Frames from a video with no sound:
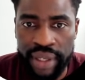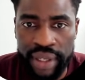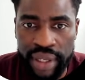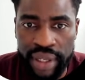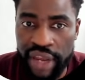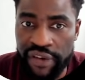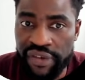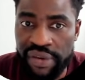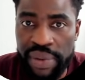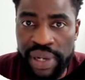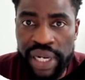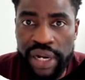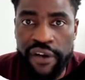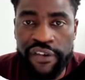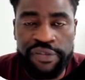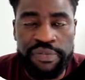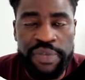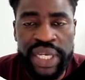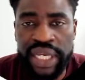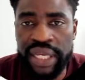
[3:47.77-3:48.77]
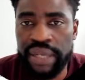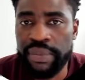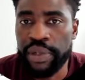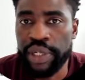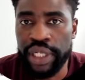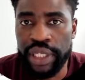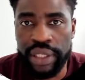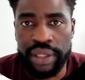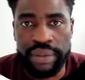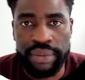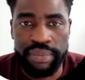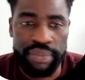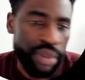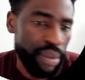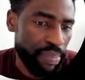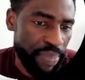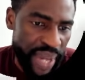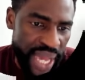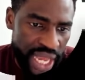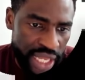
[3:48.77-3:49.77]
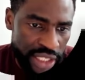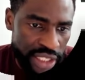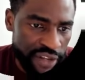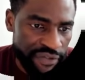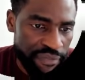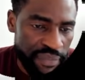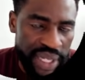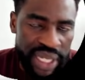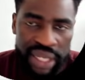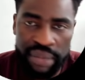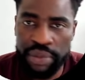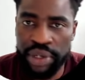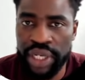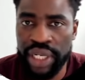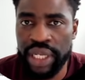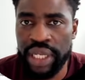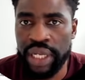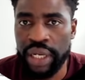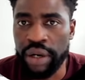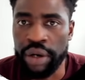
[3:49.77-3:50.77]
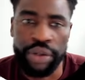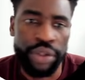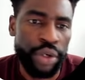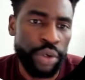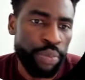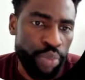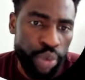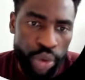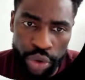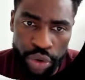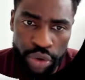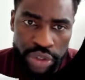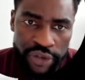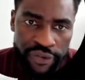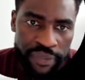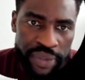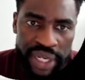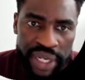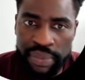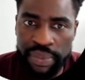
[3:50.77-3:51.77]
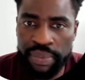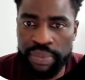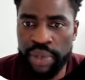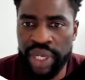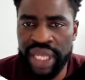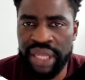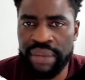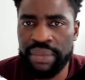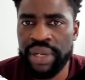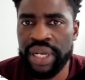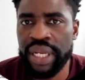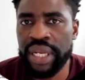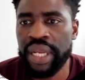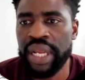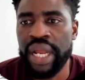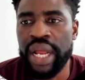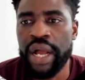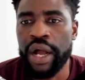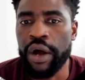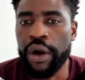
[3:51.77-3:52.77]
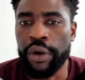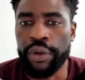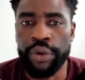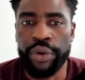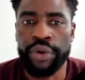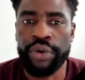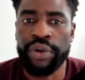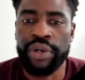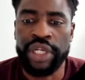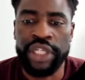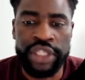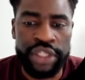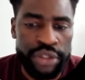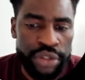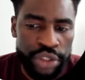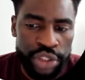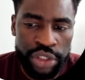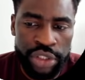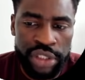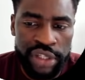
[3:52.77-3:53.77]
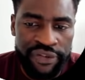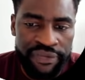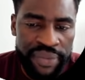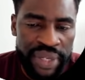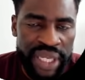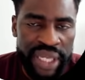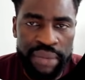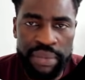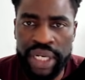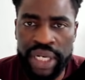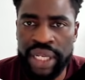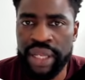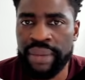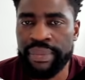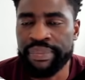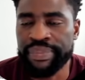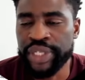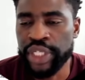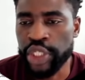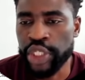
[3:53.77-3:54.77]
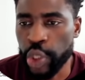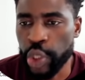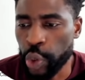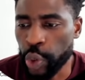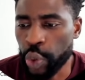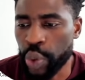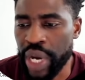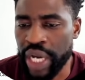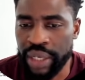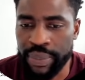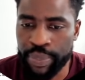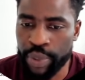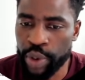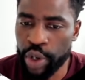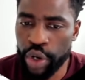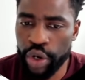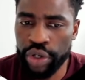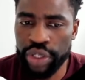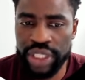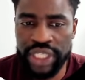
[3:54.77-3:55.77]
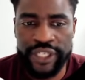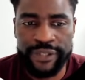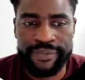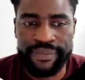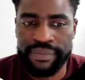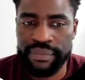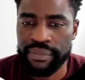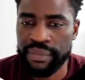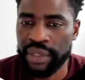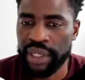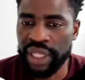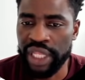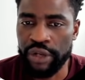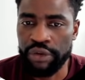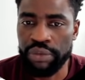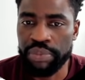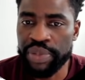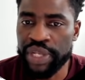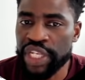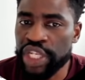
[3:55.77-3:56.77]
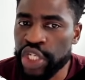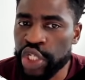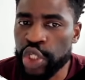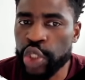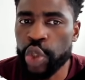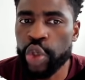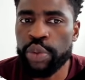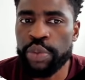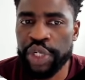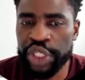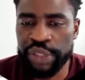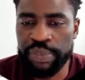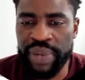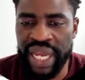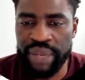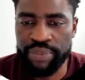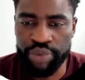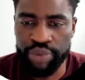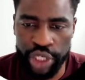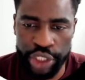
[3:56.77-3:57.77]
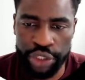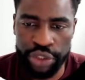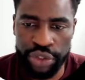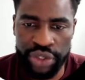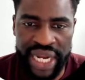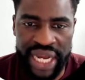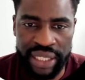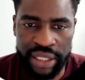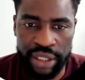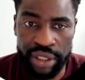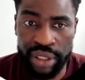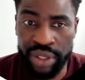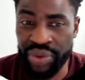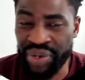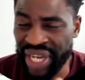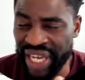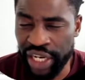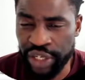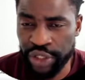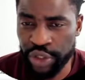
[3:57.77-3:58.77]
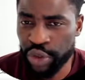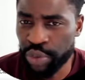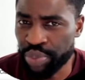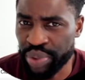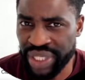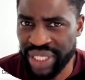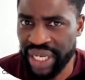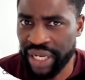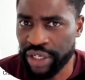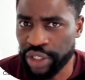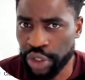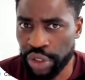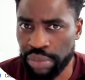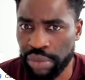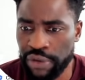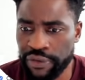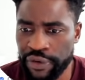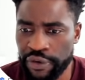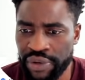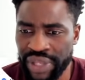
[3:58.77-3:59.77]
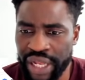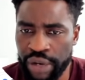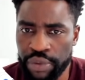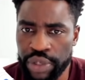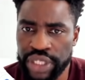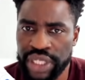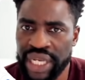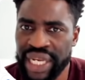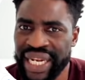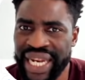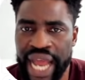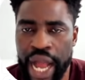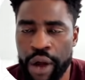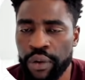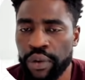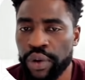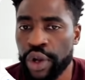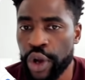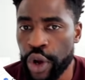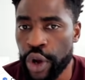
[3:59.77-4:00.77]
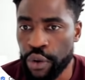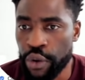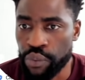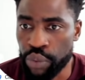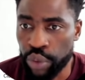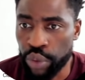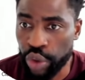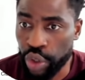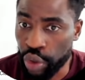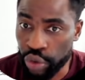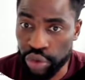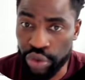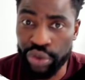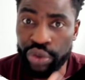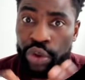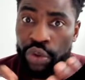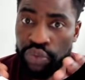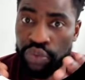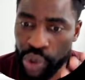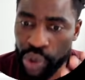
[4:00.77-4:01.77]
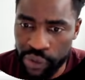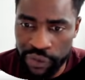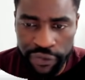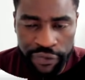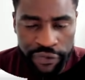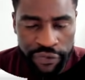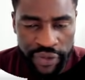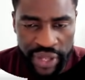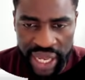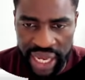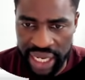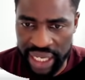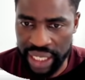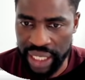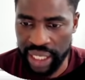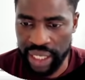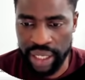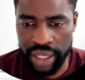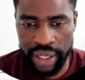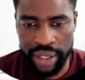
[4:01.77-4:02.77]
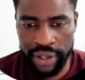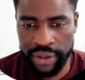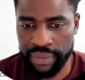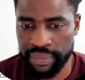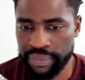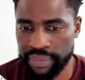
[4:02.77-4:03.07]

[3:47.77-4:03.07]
everybody loves making money. The banks love making money, other brokers love making money, other institutions love making money. So at a point, there will be so much buying pressure that the eighty-two percent short borrow favor that we're seeing now will go to the roof, and uh,